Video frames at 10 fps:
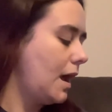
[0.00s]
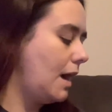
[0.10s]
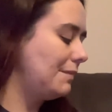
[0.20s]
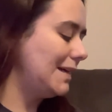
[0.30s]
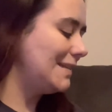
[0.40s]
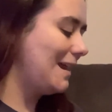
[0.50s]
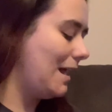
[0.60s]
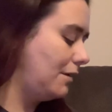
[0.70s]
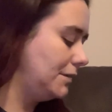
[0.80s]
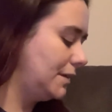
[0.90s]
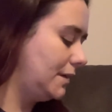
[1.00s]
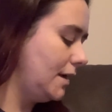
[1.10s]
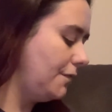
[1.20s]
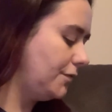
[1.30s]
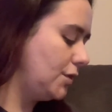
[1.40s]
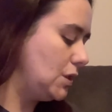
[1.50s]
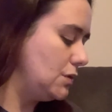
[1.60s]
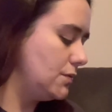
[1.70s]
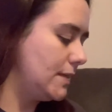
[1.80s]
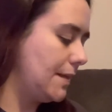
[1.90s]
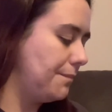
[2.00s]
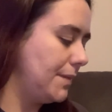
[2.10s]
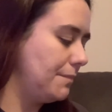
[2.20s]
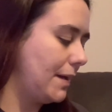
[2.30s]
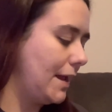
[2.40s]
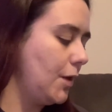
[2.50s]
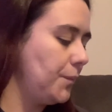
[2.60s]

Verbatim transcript: I'm not talented enough to use them in my hair.